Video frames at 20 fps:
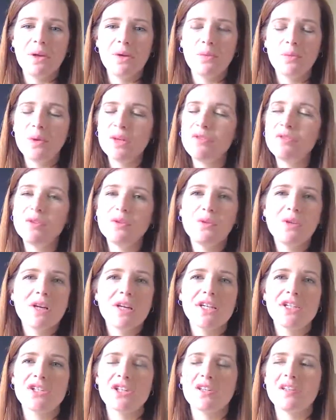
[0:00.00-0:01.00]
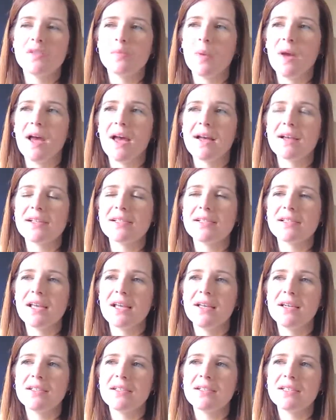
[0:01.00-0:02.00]
We've all got each other's backs,
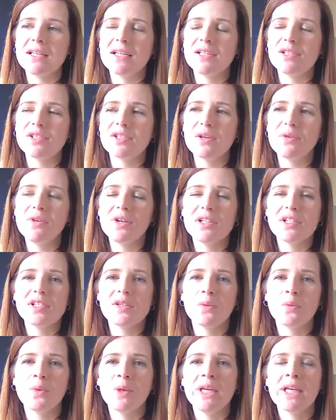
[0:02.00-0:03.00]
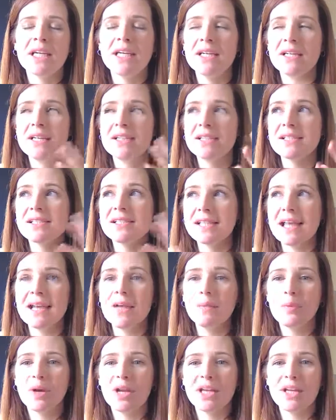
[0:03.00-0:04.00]
and it's so nice that we can
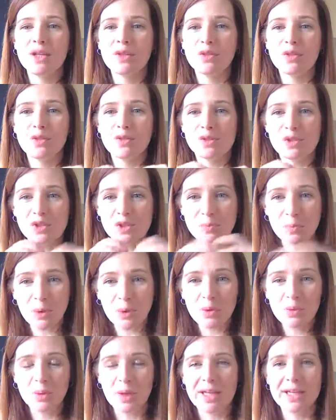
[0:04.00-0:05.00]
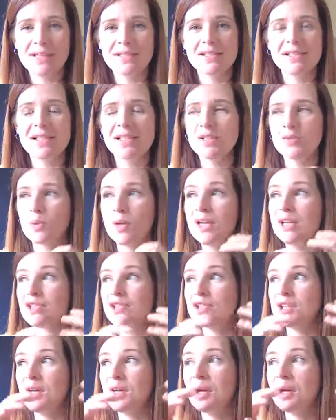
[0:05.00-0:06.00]
celebrate small wins as well as
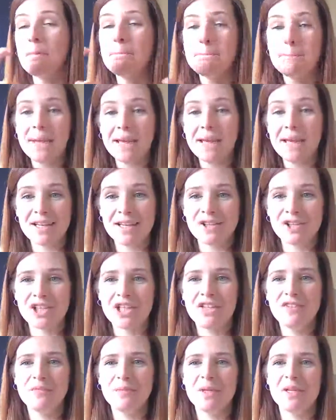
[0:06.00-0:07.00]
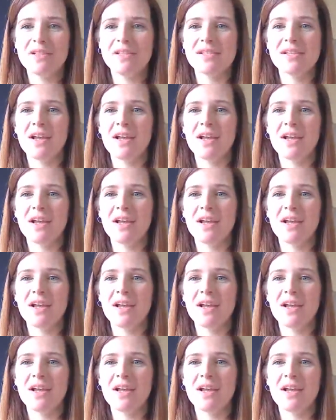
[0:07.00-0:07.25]
the big achievements